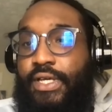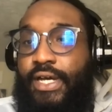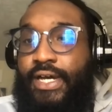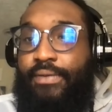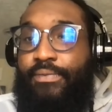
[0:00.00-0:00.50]

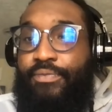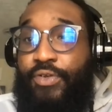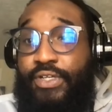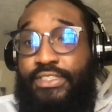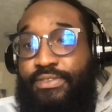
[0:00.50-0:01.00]

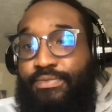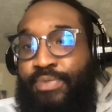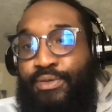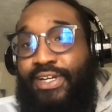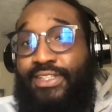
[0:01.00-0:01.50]
There is
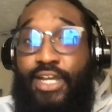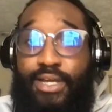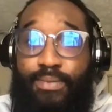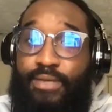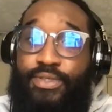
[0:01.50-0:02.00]
people might talk
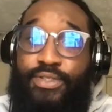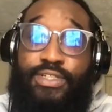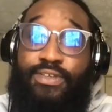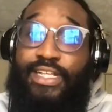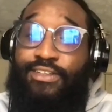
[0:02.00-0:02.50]
about it, but there's a
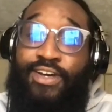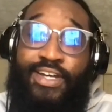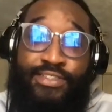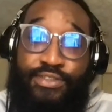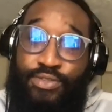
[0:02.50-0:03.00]
lot of
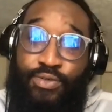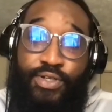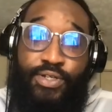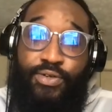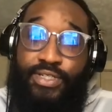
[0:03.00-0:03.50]
lawsuits
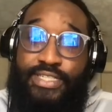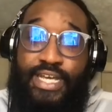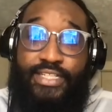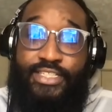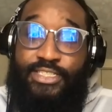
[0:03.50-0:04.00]
going on
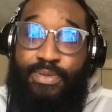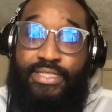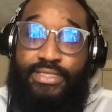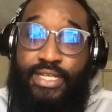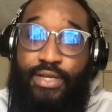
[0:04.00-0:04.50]
inside this
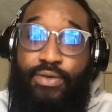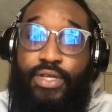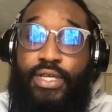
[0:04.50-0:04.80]
space now.